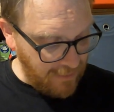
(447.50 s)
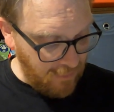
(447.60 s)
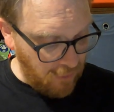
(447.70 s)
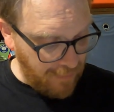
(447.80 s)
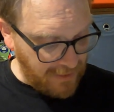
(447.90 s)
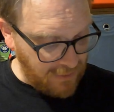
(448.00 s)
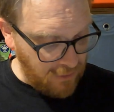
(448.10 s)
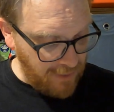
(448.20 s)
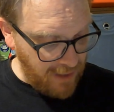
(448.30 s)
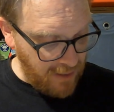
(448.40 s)
or
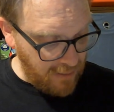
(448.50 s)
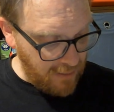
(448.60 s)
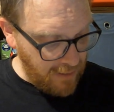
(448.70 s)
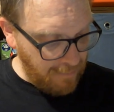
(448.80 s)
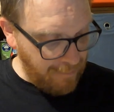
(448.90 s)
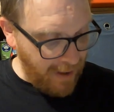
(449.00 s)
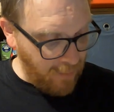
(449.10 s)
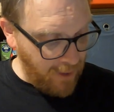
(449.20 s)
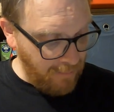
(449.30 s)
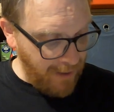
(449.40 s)
Batumi,
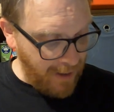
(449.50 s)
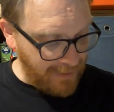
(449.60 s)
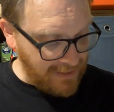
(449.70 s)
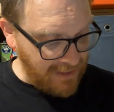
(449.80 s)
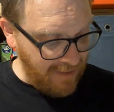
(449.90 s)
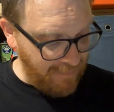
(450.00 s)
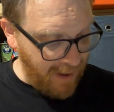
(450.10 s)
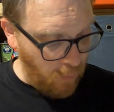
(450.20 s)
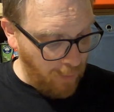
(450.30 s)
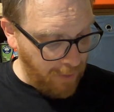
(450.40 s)
Batwing, Batwing Sleeve,
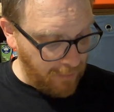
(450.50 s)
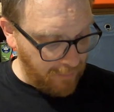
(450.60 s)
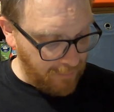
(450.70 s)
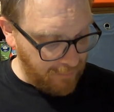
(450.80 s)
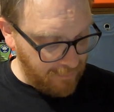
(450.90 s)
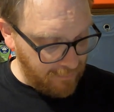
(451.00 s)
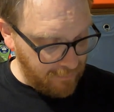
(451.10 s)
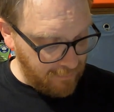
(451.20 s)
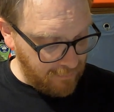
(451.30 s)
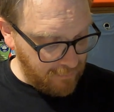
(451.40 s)
Batwoman,
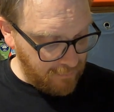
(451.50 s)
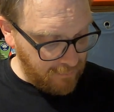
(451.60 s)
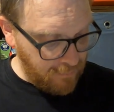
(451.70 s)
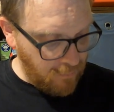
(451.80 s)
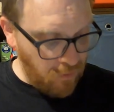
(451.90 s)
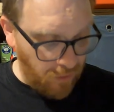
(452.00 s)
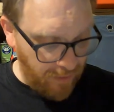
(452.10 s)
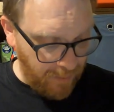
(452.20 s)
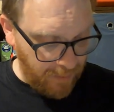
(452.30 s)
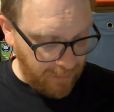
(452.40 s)
not
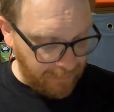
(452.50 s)
that one,